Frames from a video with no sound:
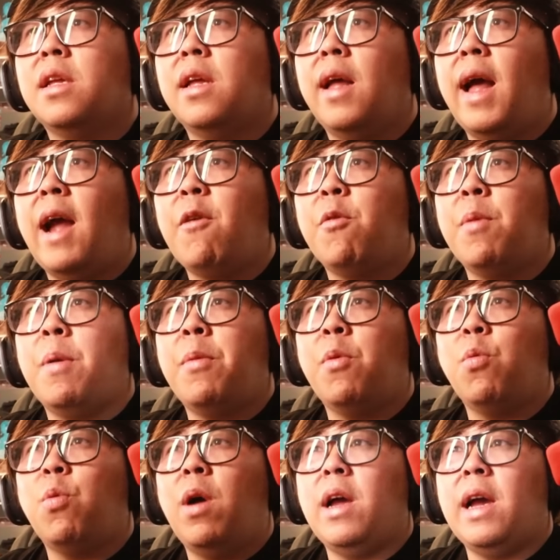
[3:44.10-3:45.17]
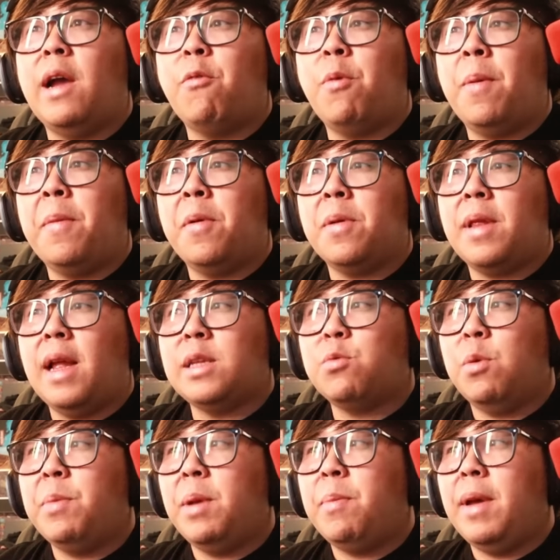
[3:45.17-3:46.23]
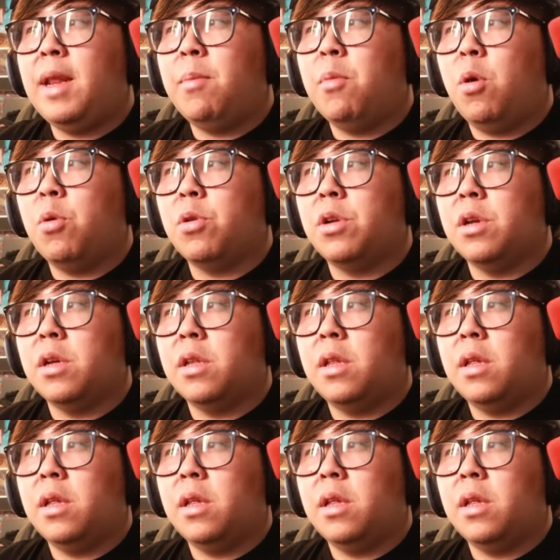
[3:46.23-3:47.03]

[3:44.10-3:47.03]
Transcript: I remember why. I remember that's what made Benimaru good.